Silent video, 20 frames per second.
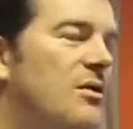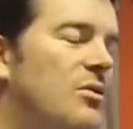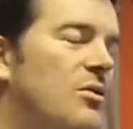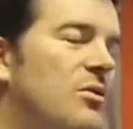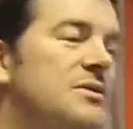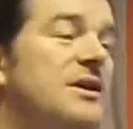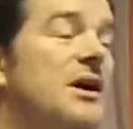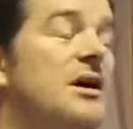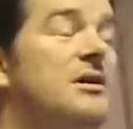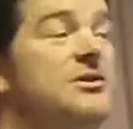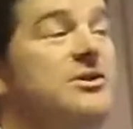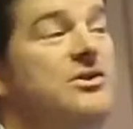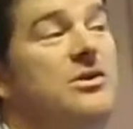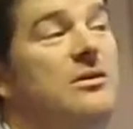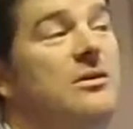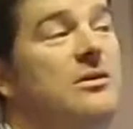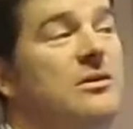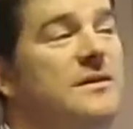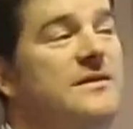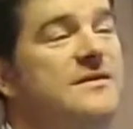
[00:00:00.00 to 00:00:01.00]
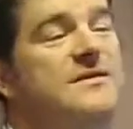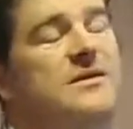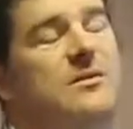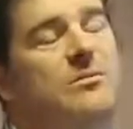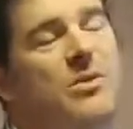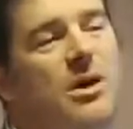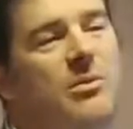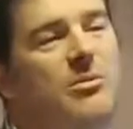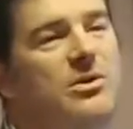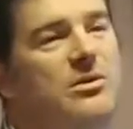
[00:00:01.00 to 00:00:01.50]
or data journalists that
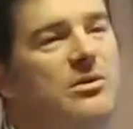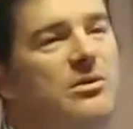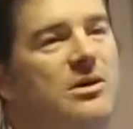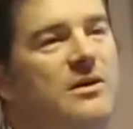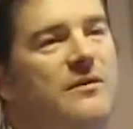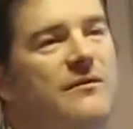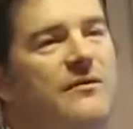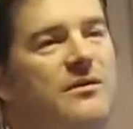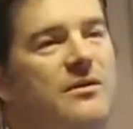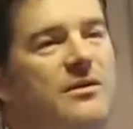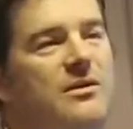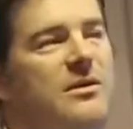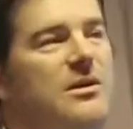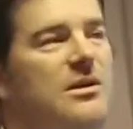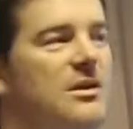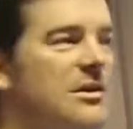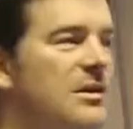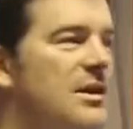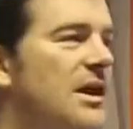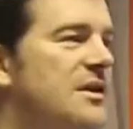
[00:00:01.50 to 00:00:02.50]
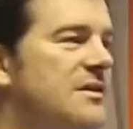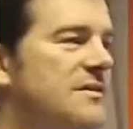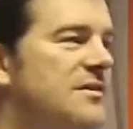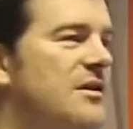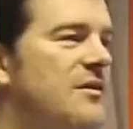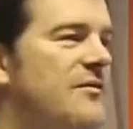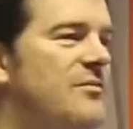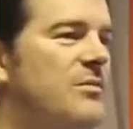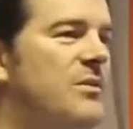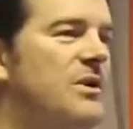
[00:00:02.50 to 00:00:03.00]
might be looking for the latest
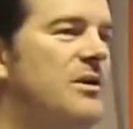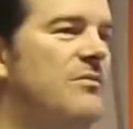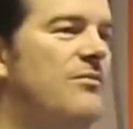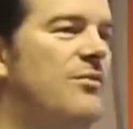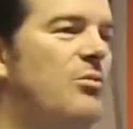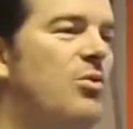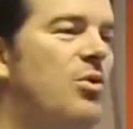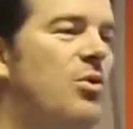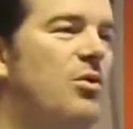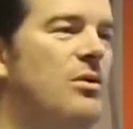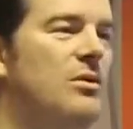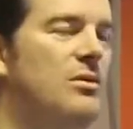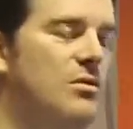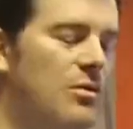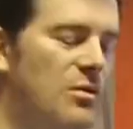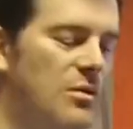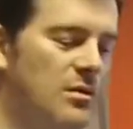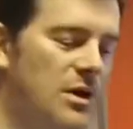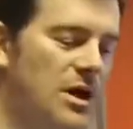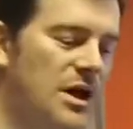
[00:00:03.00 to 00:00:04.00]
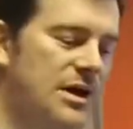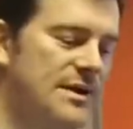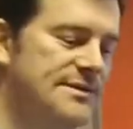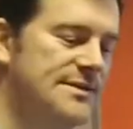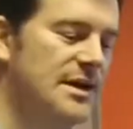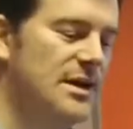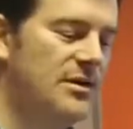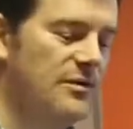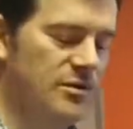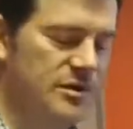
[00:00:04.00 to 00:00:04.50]
government report or
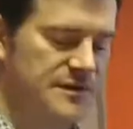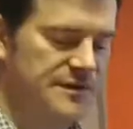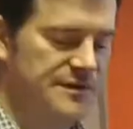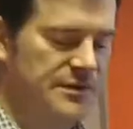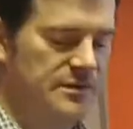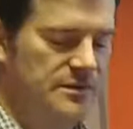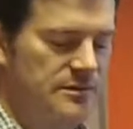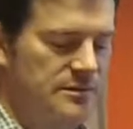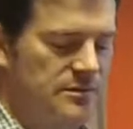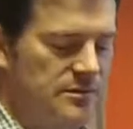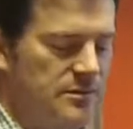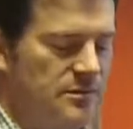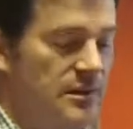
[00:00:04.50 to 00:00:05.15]
data on certain